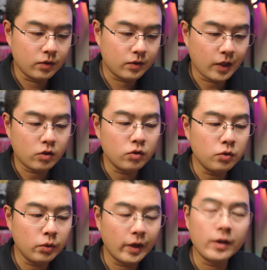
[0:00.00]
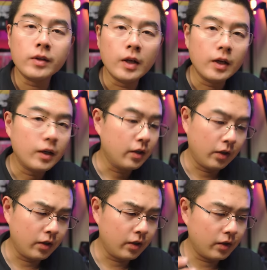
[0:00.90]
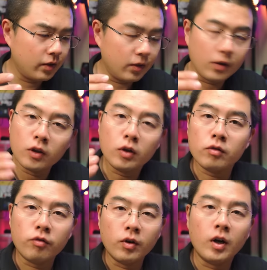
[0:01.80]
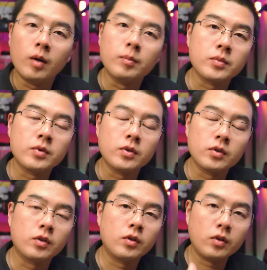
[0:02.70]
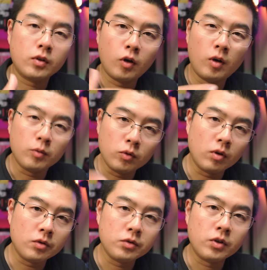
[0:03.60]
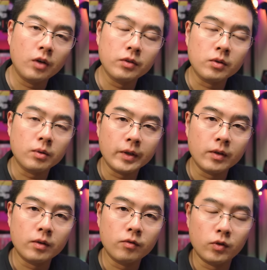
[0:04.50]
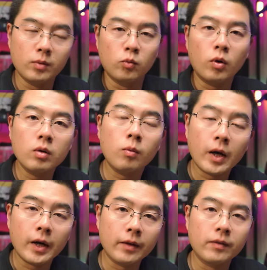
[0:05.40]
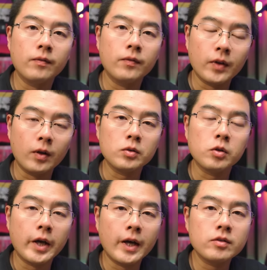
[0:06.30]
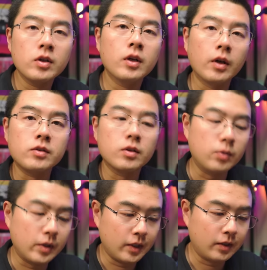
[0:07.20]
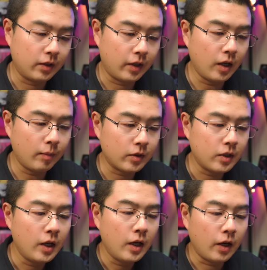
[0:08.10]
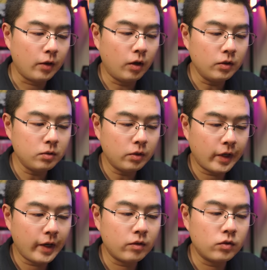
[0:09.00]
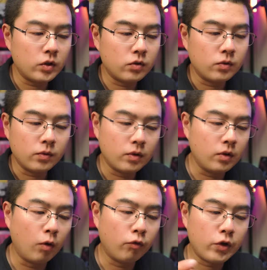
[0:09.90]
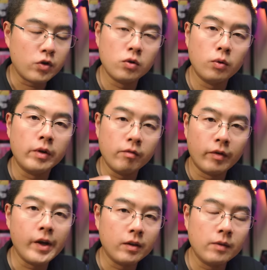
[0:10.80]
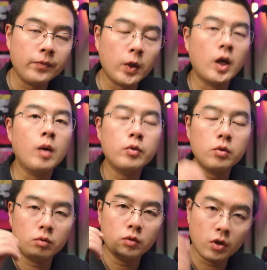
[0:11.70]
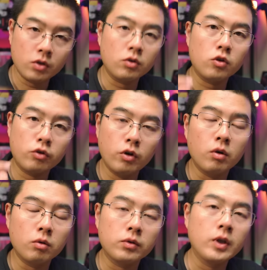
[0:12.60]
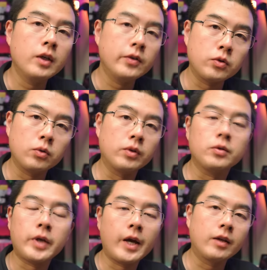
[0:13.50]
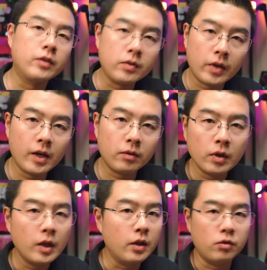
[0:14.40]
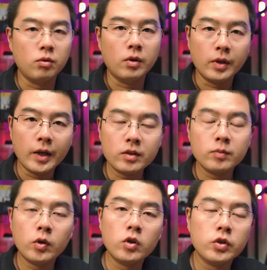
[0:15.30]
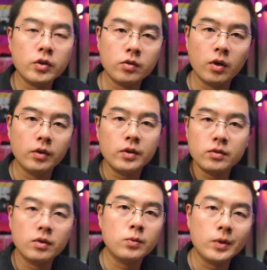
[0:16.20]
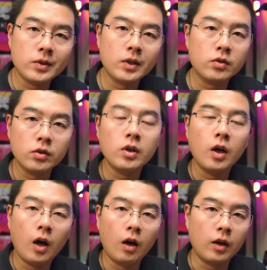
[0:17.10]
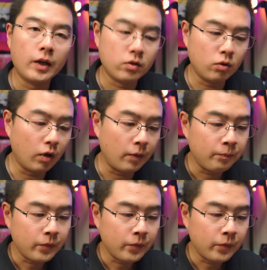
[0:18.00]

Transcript: section, you can learn from the top-notch content creator from worldwide that also has Insta360 cameras, and you also get this official event that help you to earn gold, so you get a discount in your next purchase on the Insta360 online store.